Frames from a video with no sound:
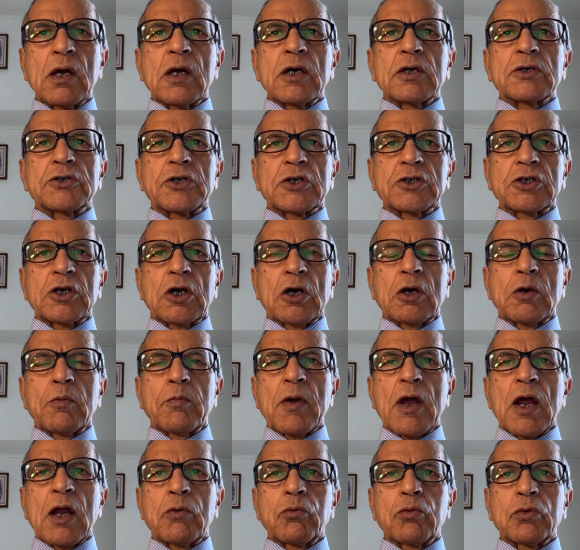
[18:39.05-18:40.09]
Such a
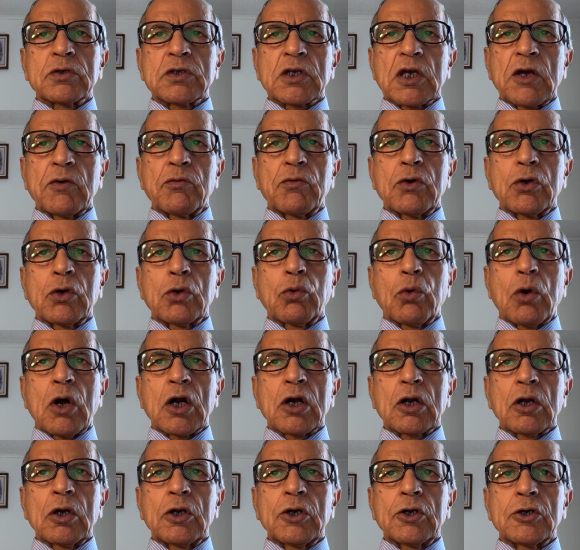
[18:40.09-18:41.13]
command was given to
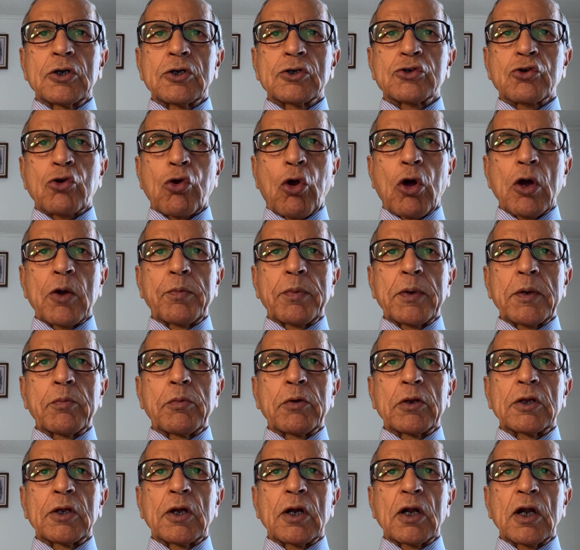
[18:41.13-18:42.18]
utterly destroy people
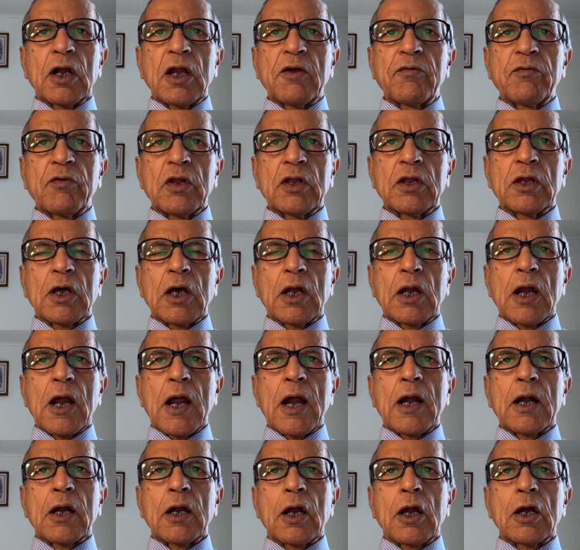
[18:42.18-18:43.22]
that lived in their
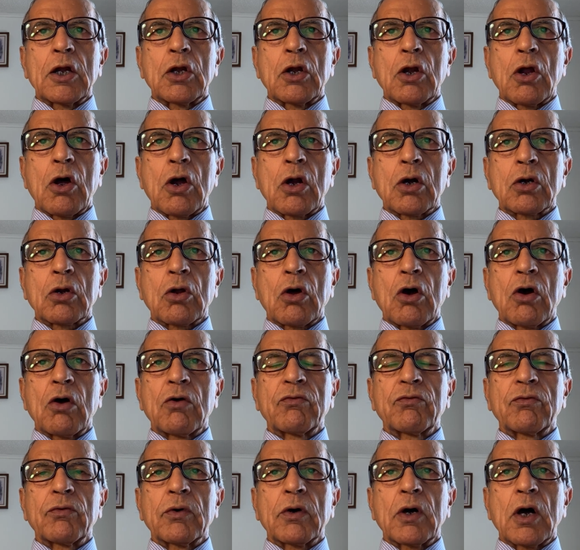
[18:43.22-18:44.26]
land, and not of
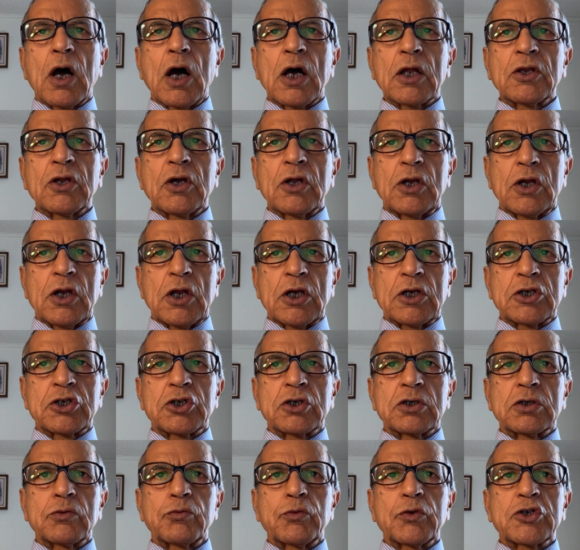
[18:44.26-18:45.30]
other
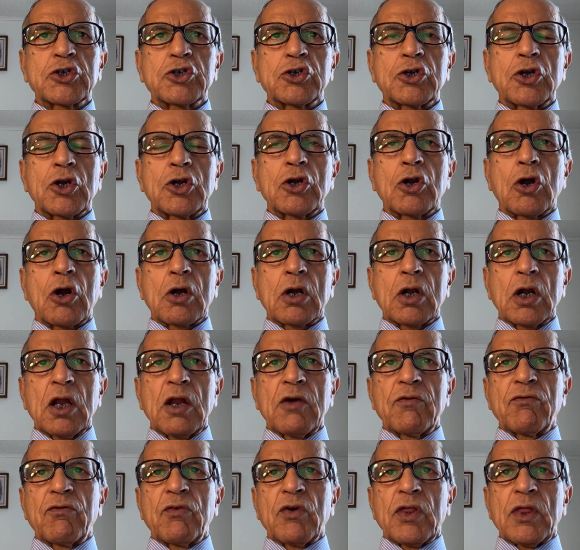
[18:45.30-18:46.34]
nations which did not
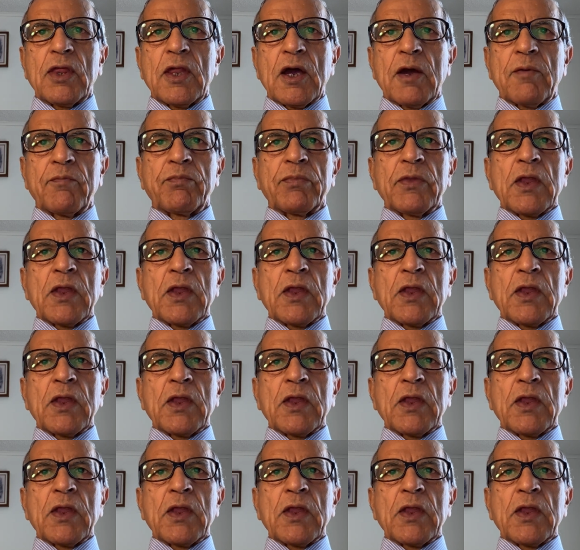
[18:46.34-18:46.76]
live with them.